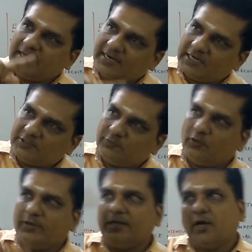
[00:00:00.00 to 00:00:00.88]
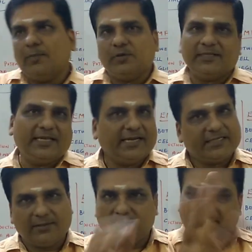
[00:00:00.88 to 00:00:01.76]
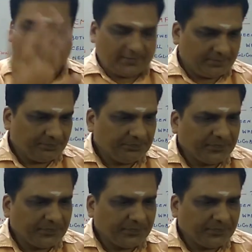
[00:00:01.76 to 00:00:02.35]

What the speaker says: currents flow in opposite direction, right?